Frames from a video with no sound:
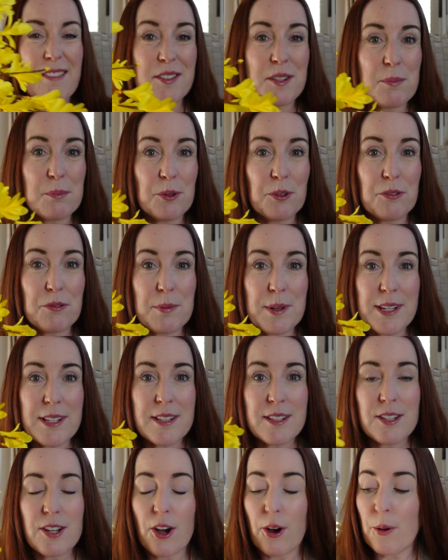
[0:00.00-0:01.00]
some movement.
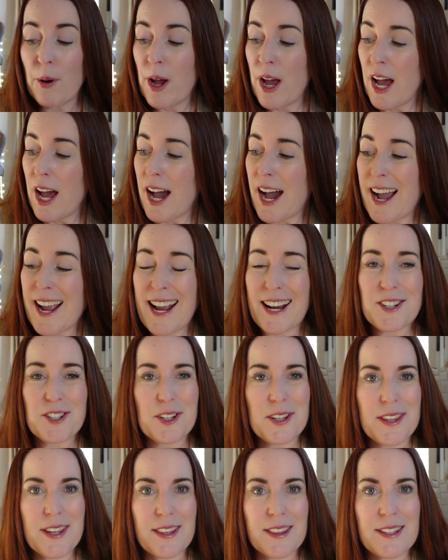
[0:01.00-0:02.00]
So I
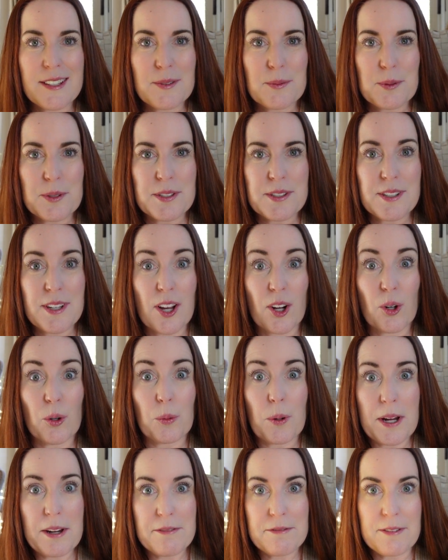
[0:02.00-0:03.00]
actually think this was a
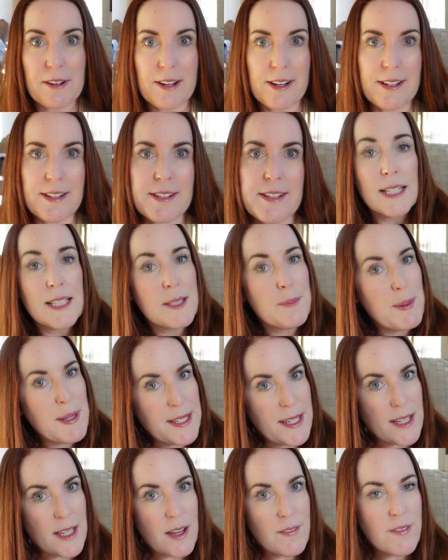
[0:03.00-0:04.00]
great find.
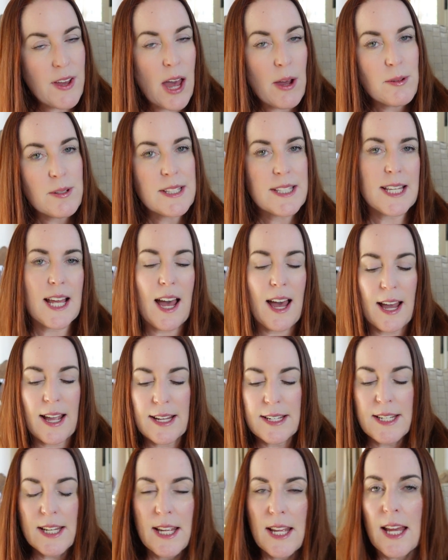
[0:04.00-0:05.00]
Speaking of
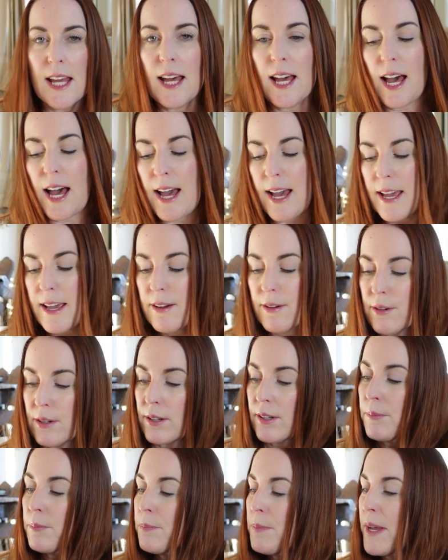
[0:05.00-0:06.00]
outside, I
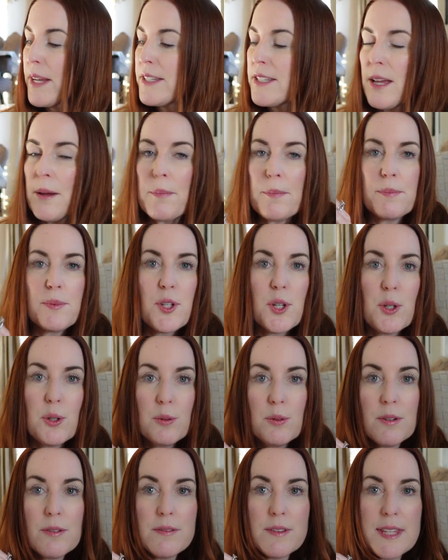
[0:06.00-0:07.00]
picked up
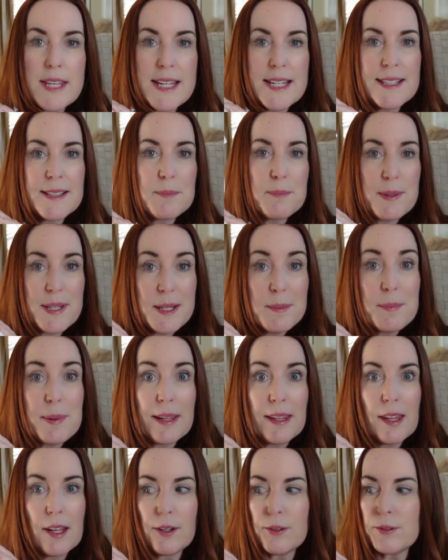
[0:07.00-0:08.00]
2 of these bee
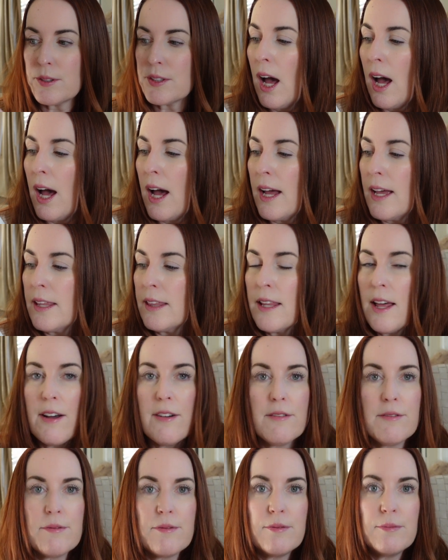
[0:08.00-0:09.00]
pillows. I
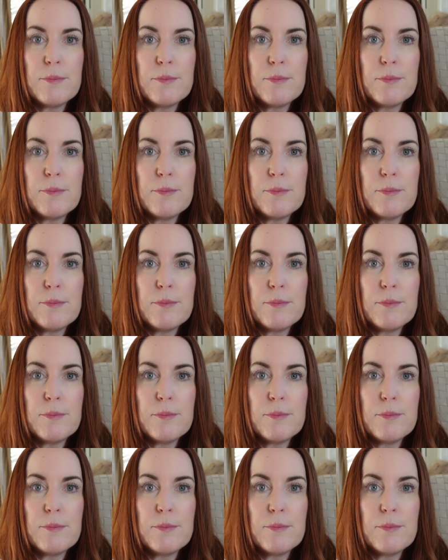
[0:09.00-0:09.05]
love